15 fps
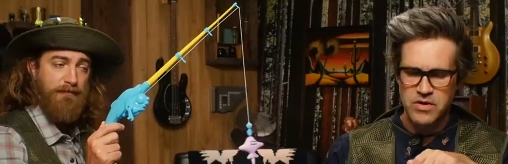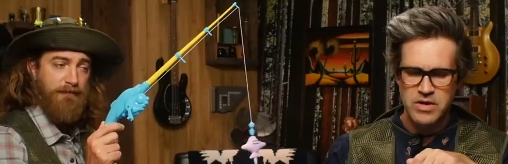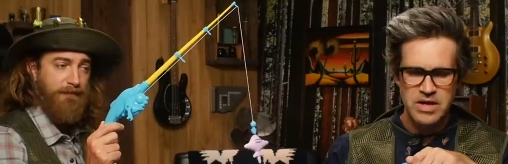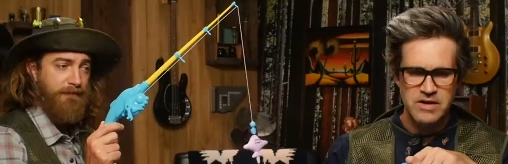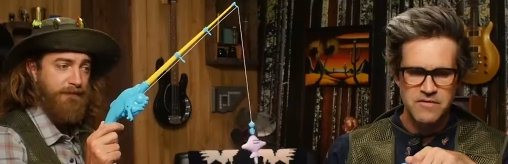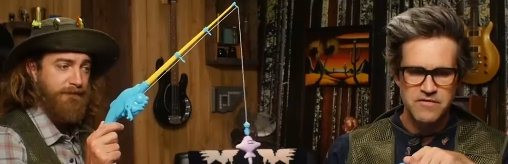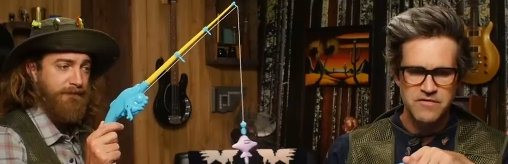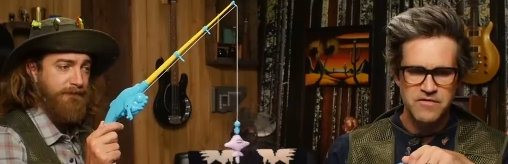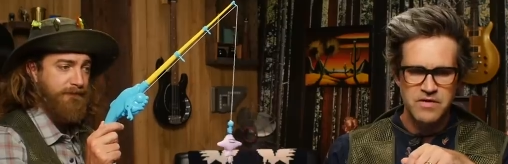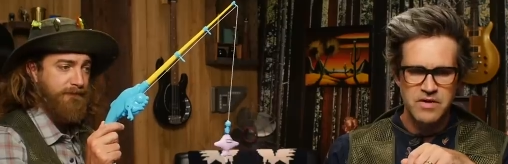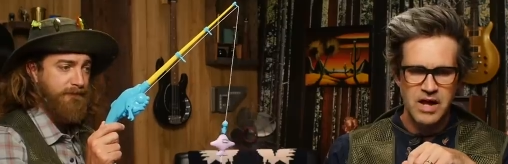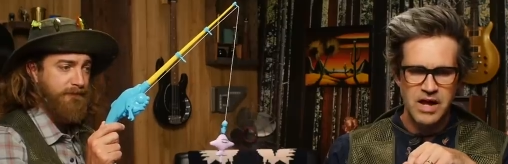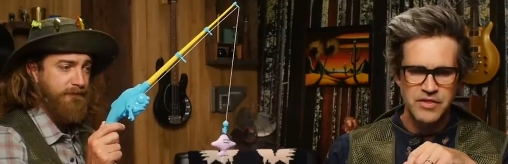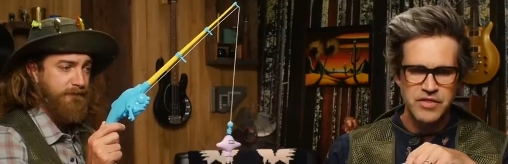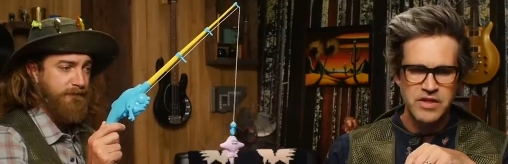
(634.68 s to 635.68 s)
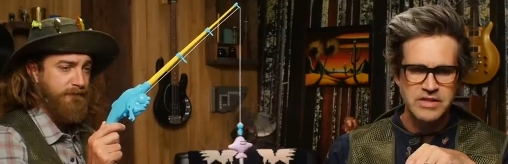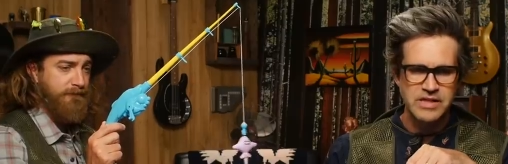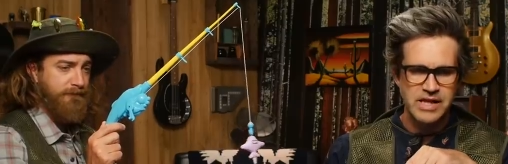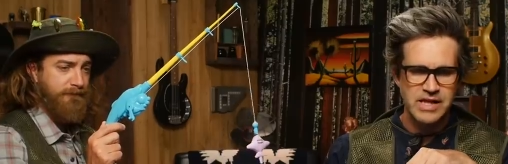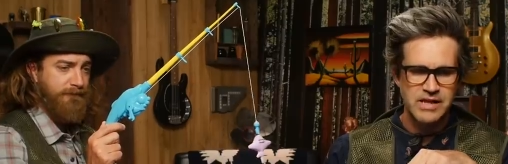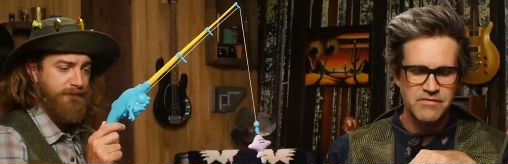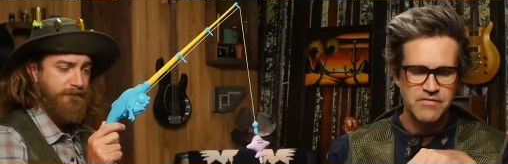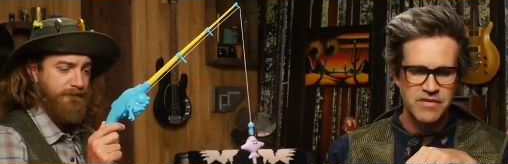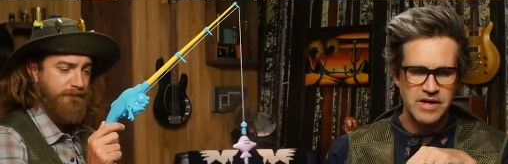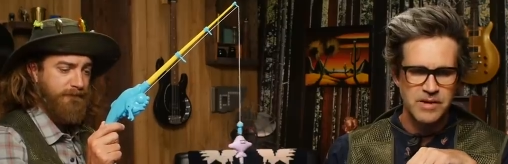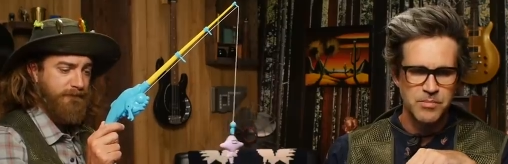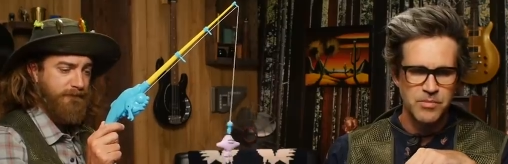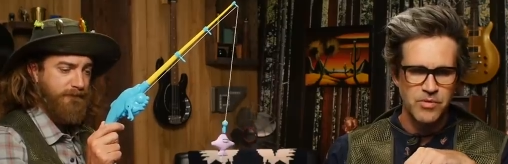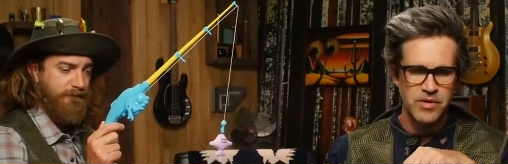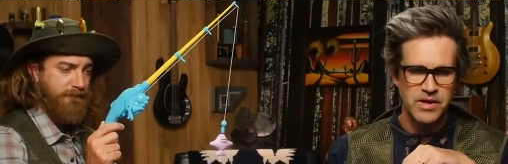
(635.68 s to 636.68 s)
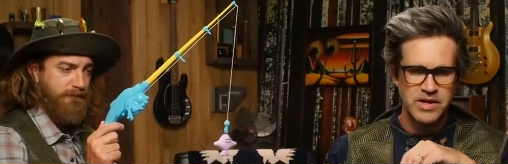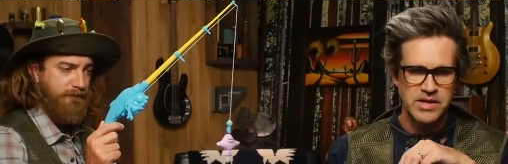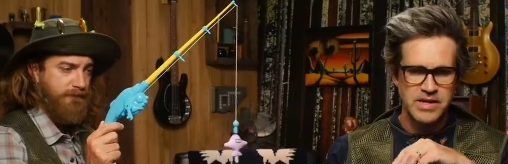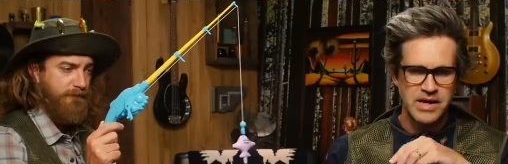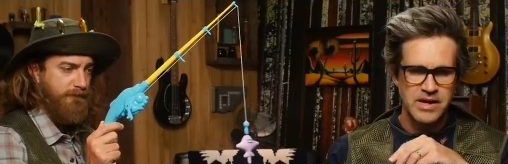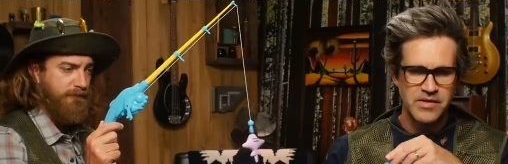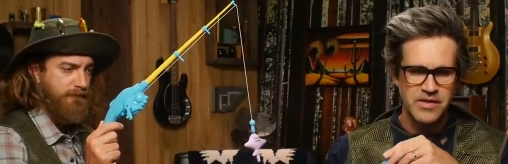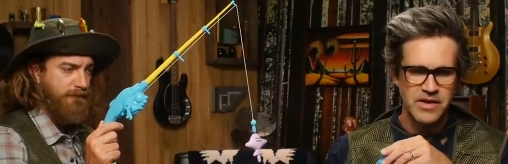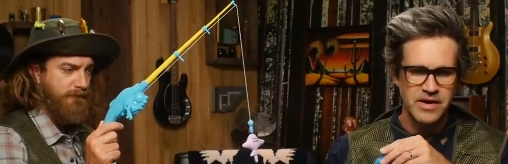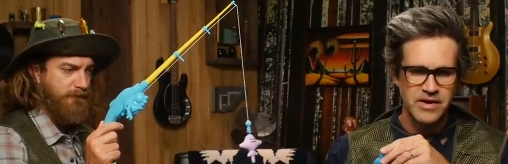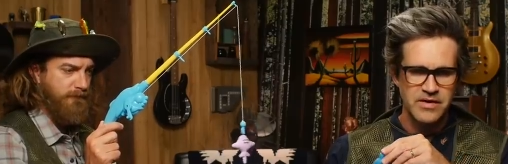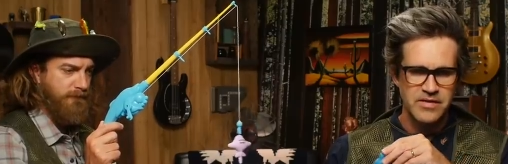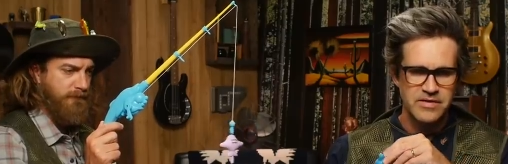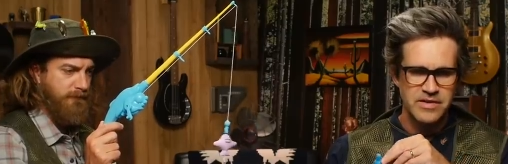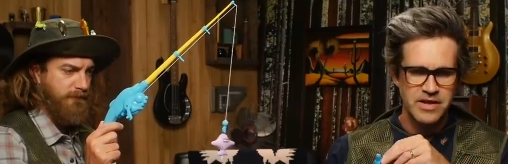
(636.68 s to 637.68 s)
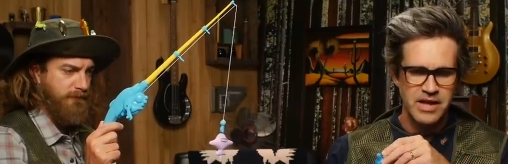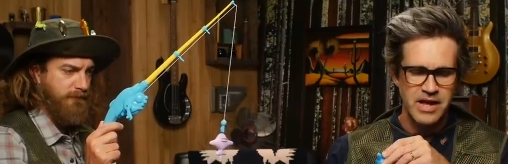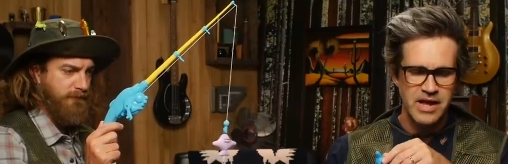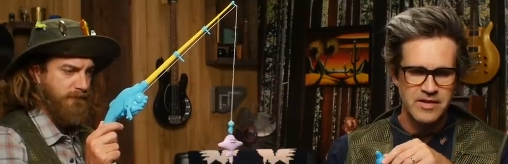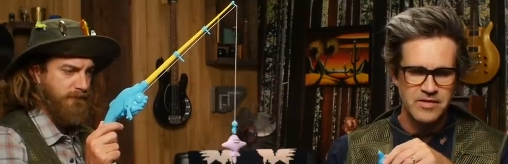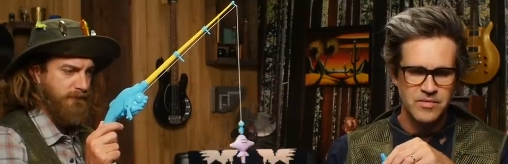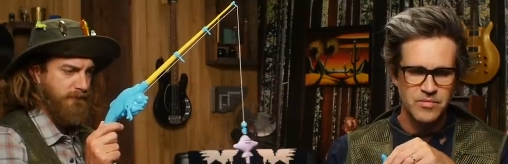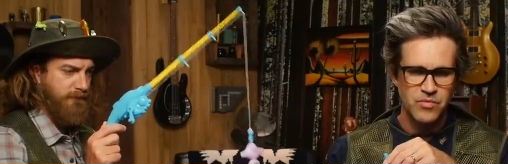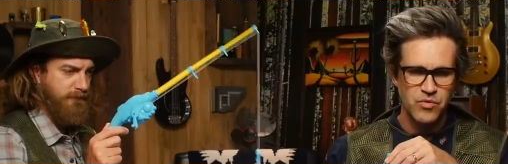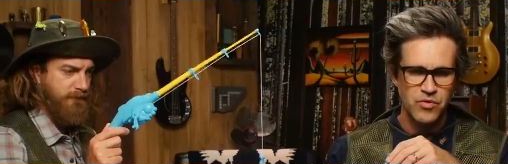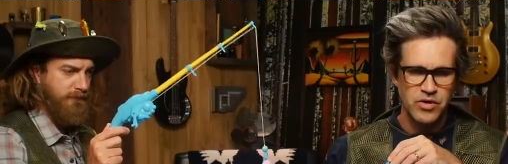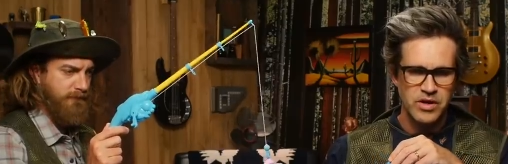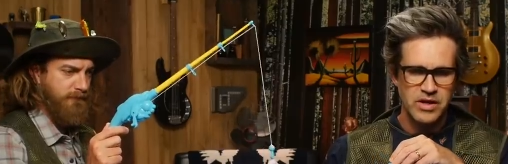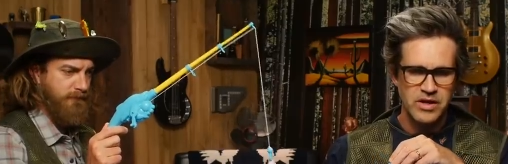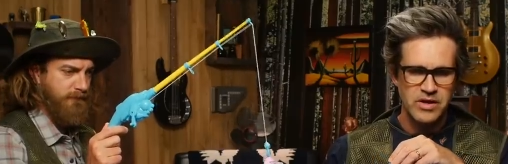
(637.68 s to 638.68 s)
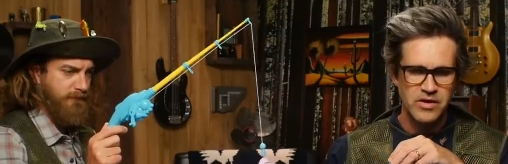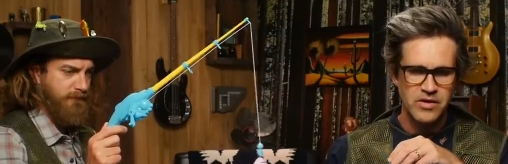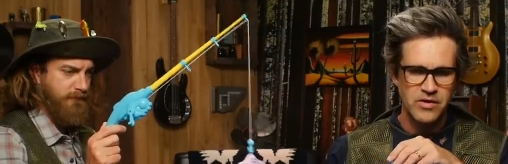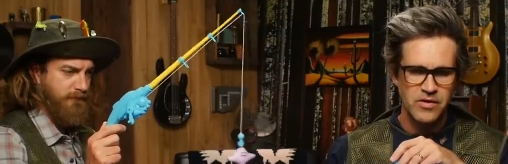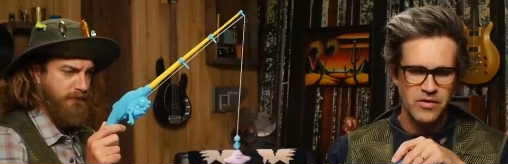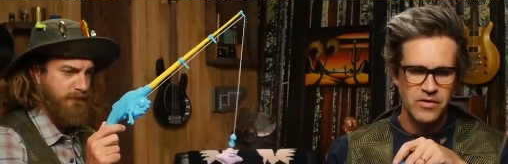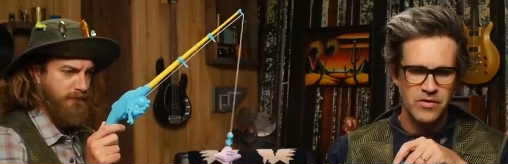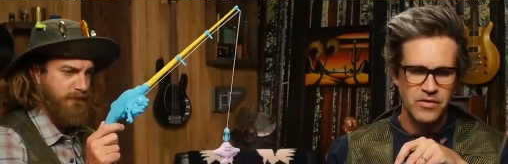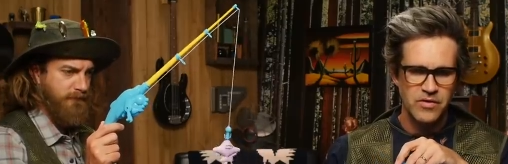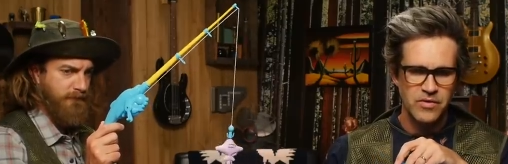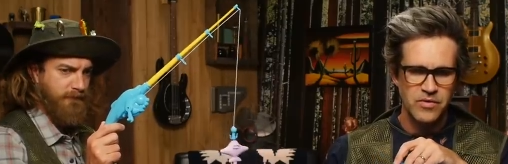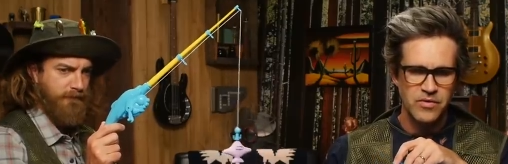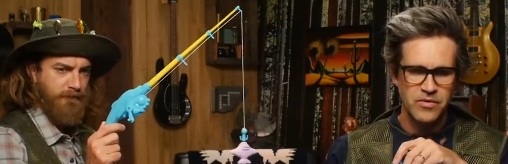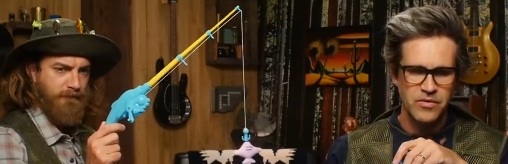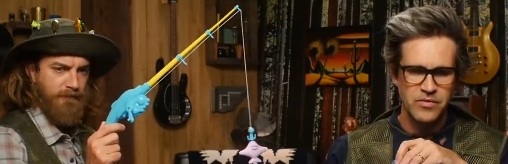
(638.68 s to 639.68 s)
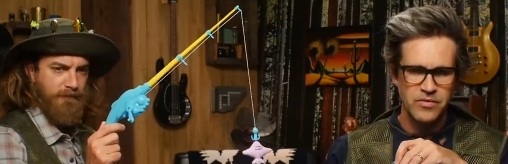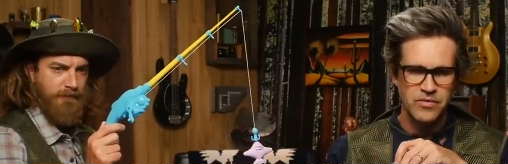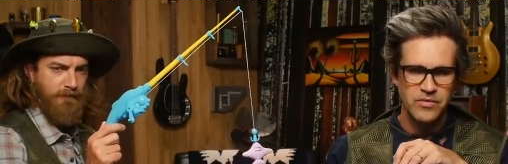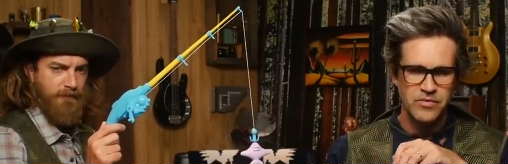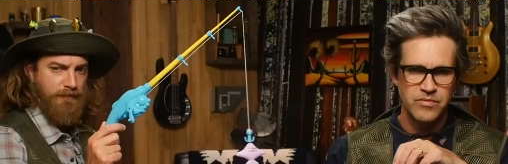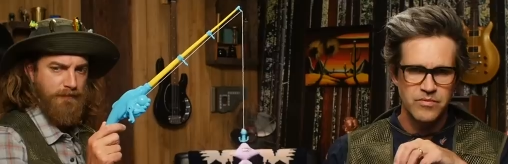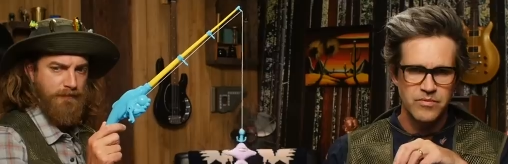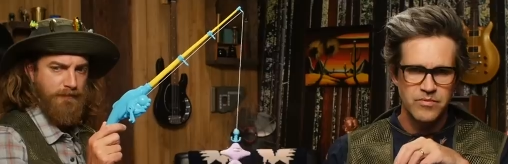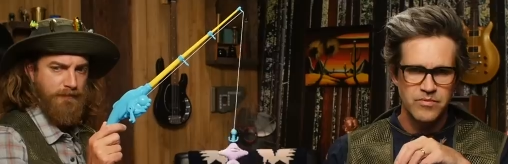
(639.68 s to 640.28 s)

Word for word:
Speaker 1: gonna get, I think they get flamboyant down there. They got some real